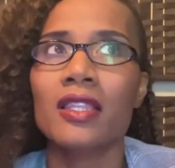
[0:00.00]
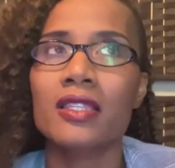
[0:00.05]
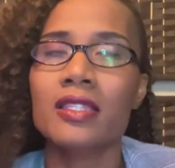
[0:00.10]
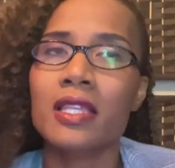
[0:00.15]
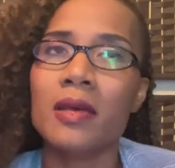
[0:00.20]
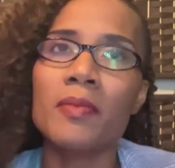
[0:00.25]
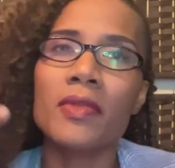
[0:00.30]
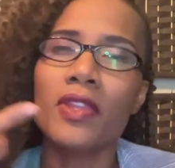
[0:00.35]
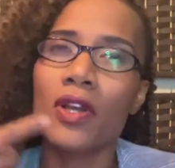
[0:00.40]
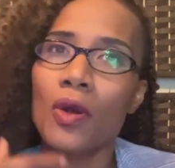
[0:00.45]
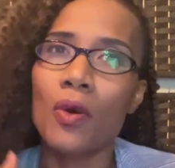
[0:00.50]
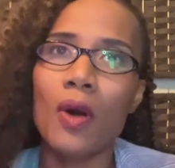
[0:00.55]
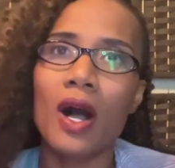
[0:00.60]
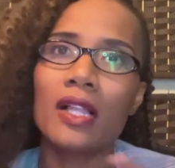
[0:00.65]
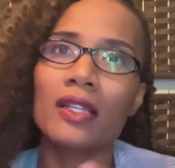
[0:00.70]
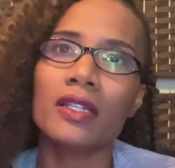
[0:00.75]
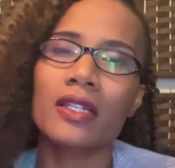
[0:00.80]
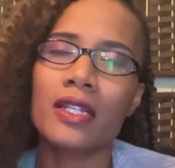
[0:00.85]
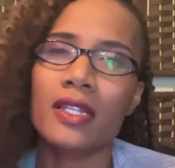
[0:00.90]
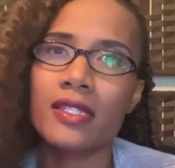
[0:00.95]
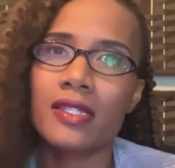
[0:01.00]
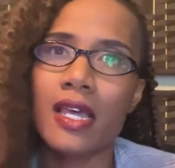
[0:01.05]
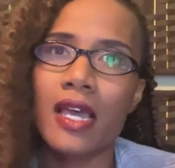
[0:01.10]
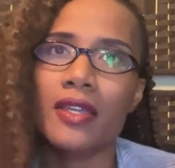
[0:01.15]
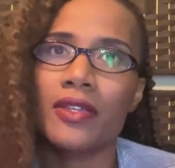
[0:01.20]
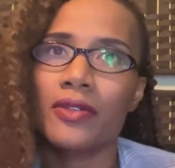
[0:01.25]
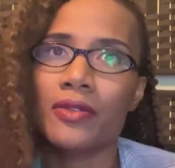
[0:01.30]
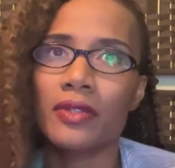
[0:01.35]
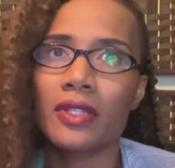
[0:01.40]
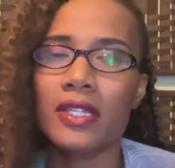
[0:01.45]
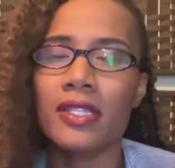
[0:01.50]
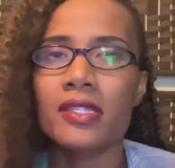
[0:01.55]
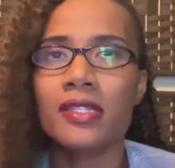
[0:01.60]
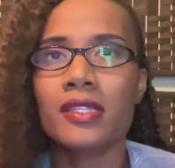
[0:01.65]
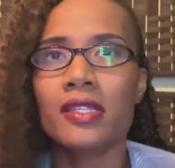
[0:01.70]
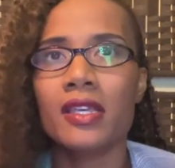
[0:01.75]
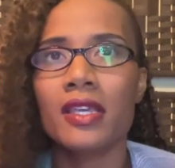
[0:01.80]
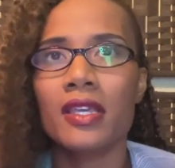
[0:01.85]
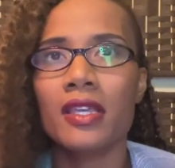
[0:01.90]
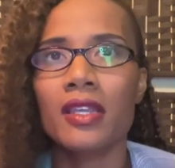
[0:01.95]
some of the qualities that you
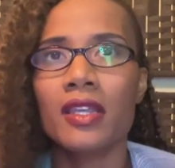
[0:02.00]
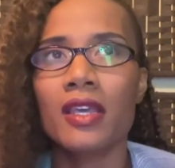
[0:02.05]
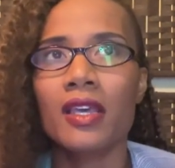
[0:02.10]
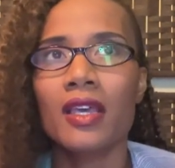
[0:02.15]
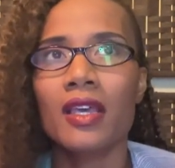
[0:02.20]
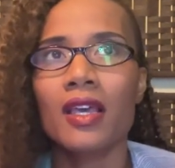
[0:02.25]
listed,